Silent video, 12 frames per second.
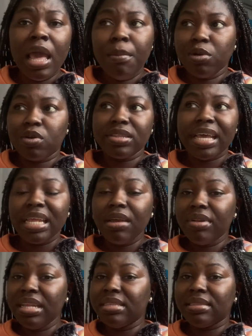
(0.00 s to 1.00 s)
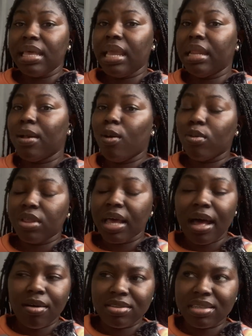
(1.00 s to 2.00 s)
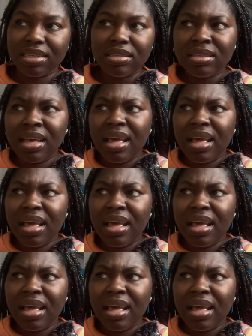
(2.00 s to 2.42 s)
because I didn't really stay in all the houses.